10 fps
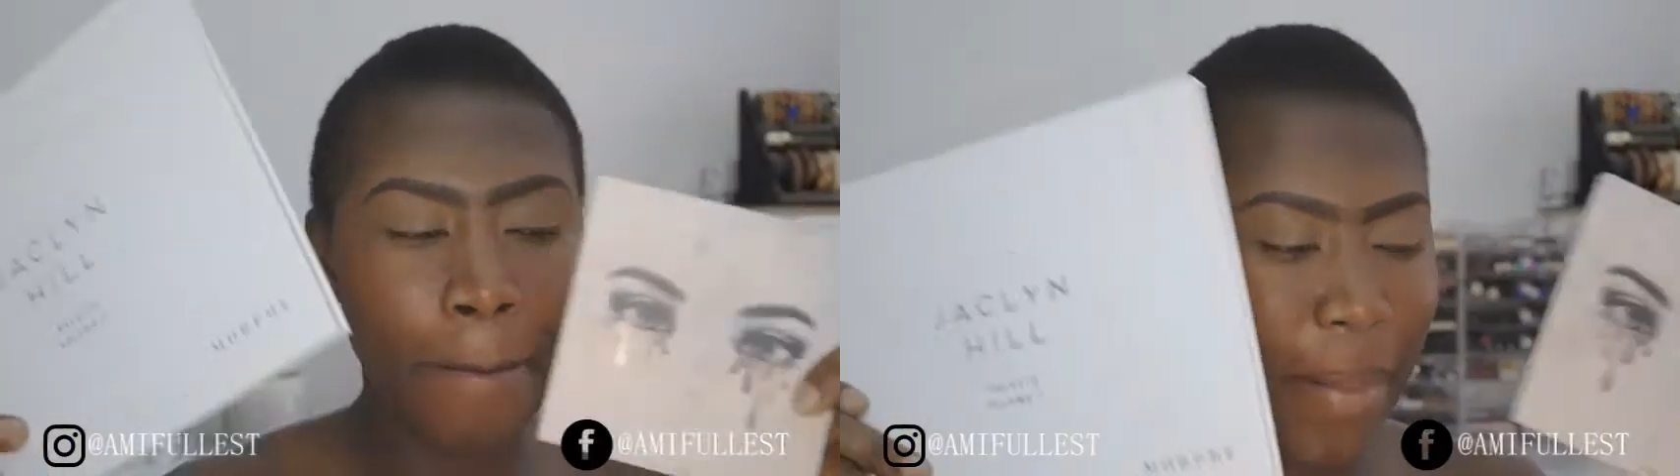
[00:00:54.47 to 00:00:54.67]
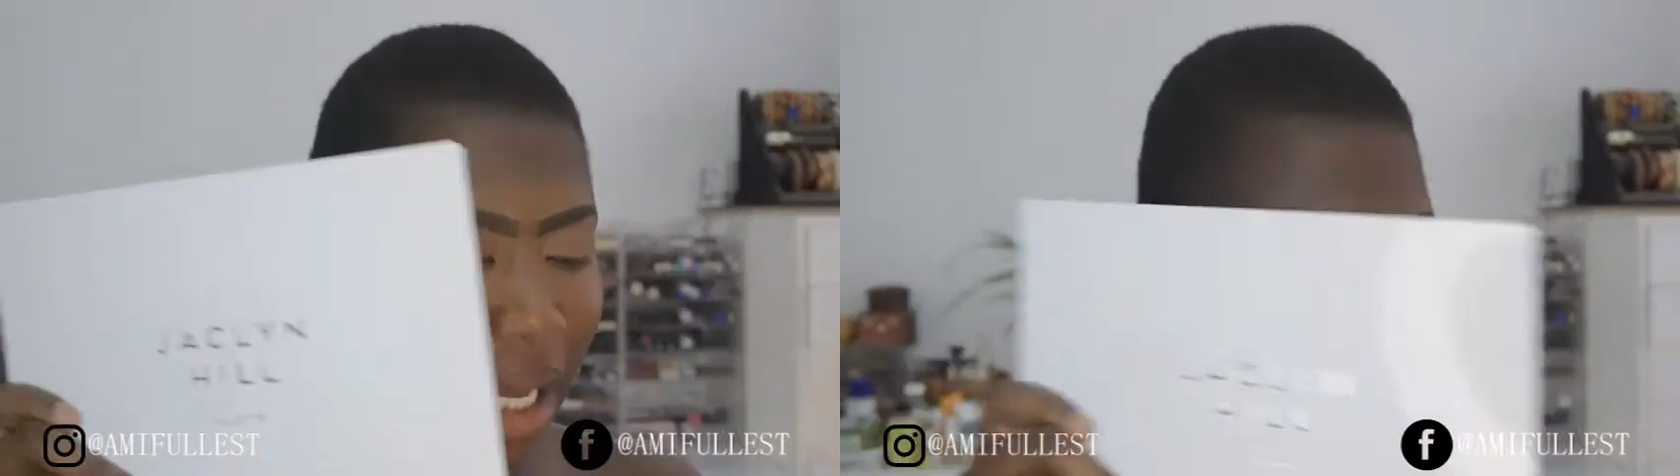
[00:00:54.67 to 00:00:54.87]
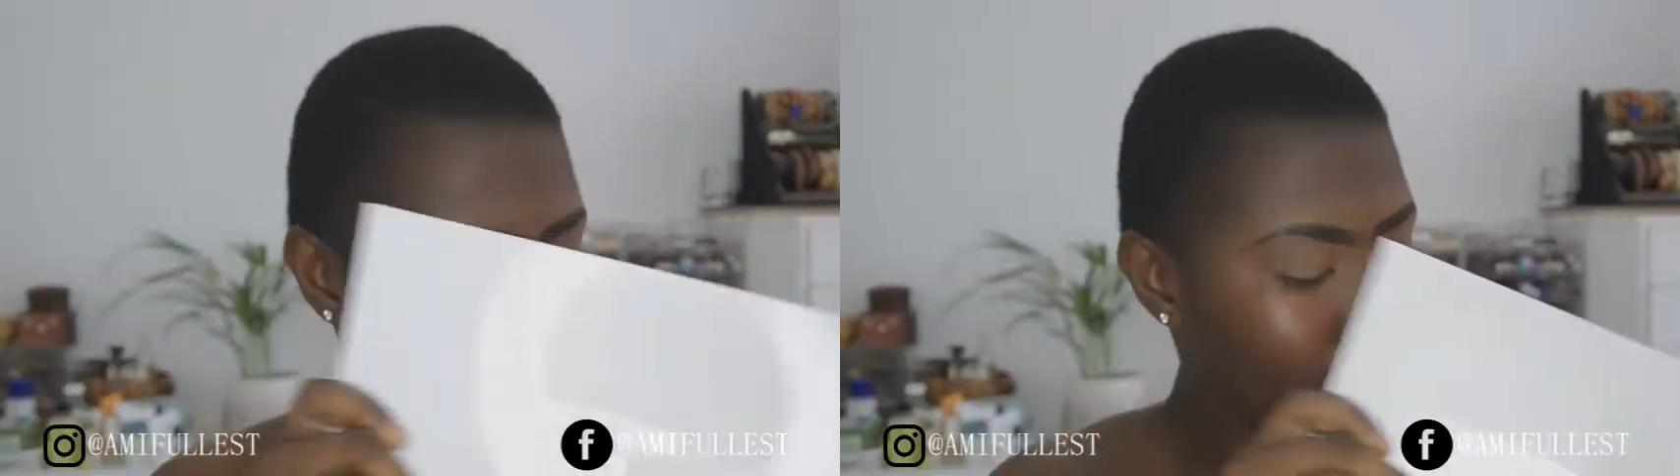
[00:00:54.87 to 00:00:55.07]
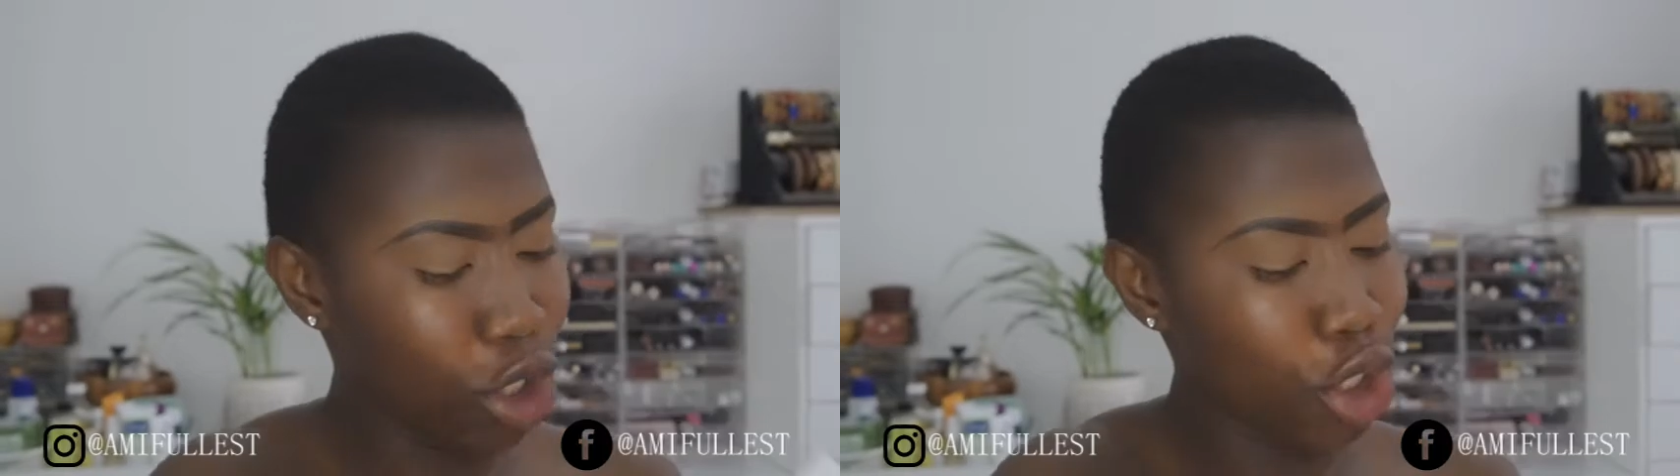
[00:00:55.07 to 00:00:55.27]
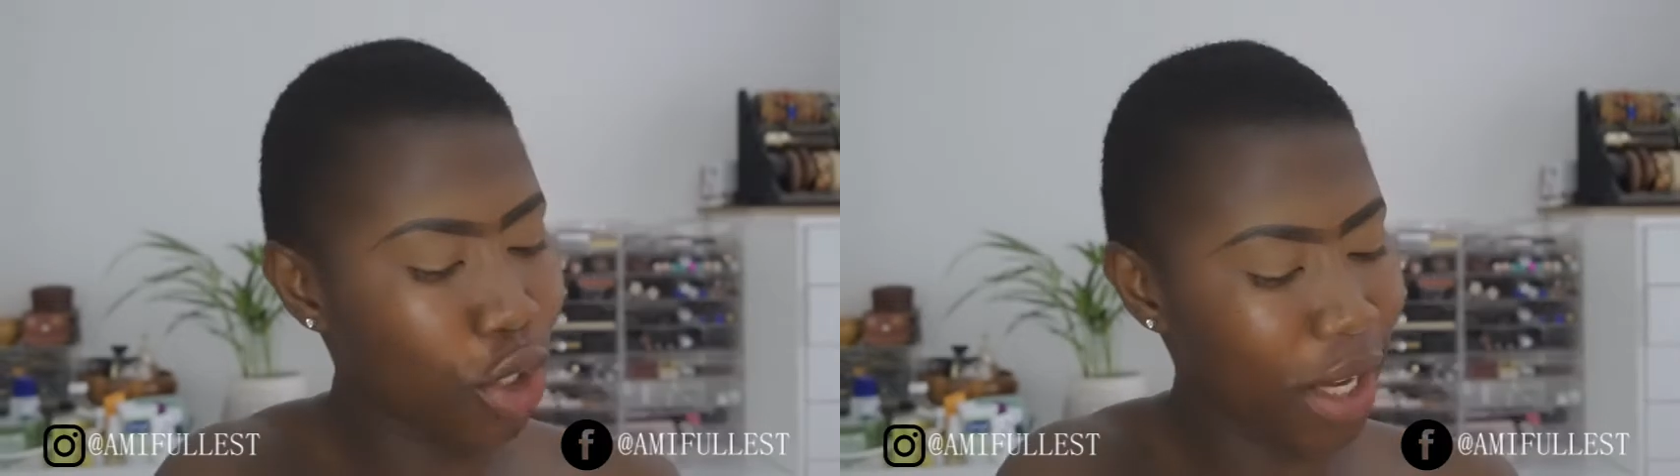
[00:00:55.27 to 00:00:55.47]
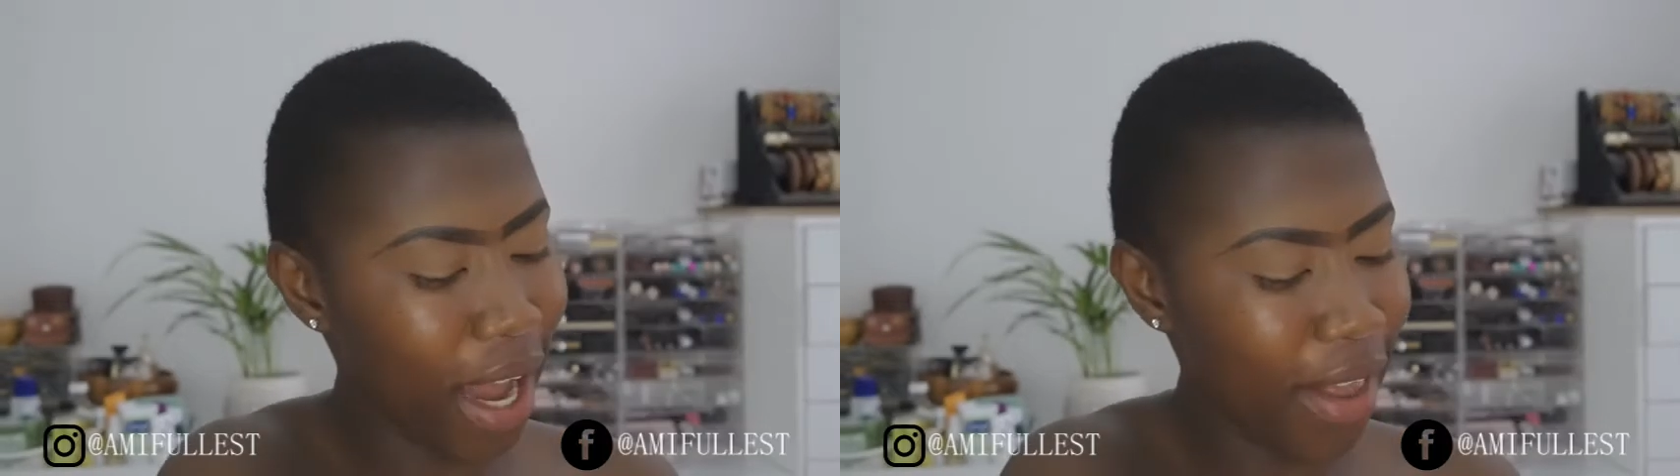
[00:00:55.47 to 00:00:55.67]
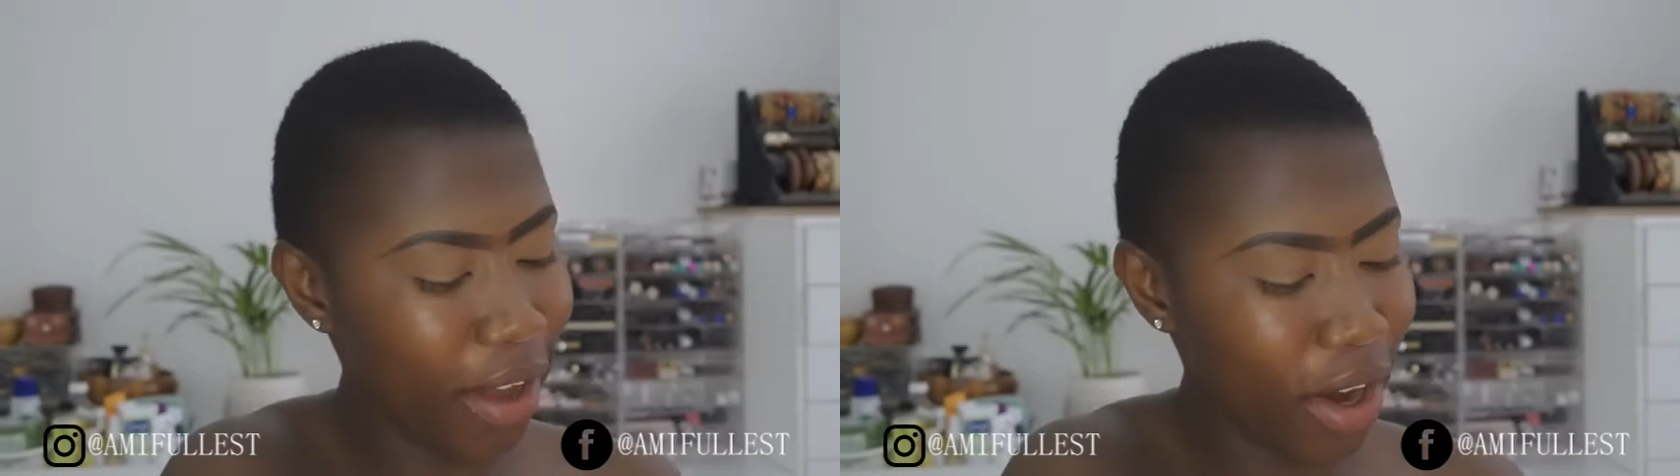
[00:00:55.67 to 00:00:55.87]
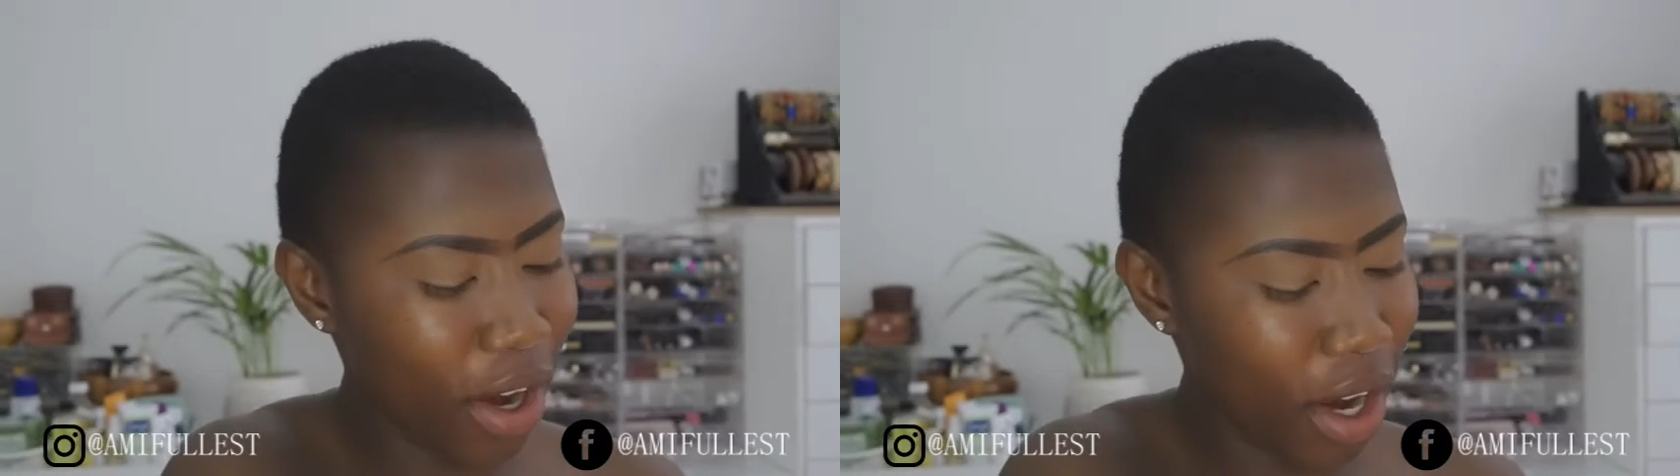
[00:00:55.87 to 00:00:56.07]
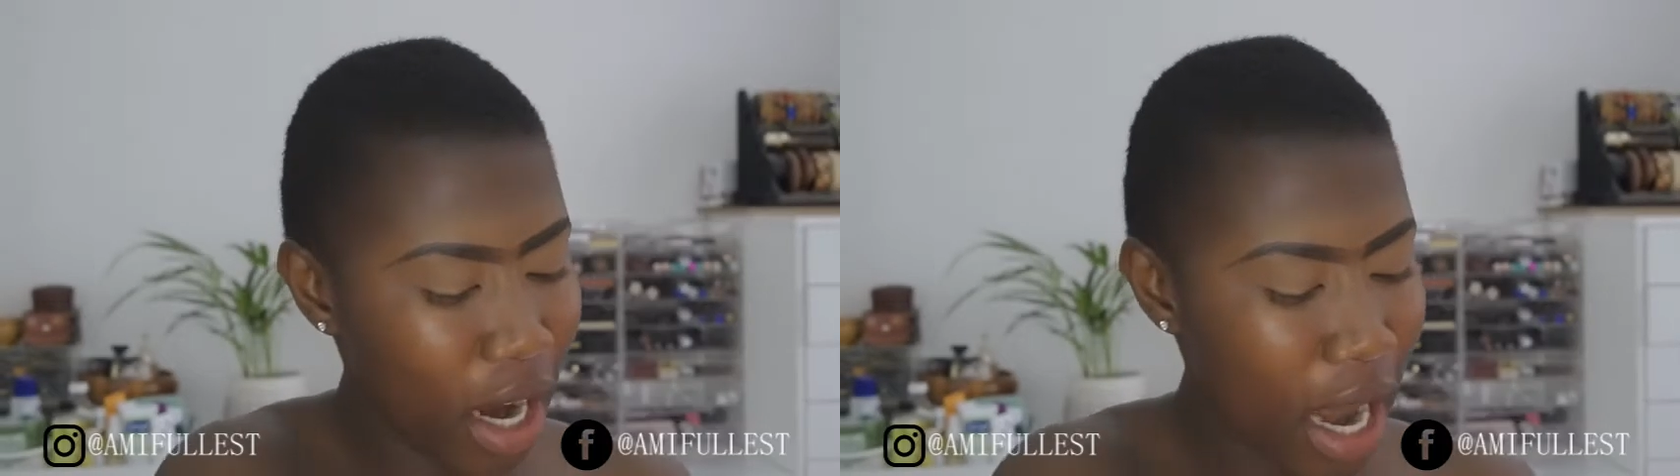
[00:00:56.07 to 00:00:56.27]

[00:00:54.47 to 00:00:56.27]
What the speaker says: mix these two together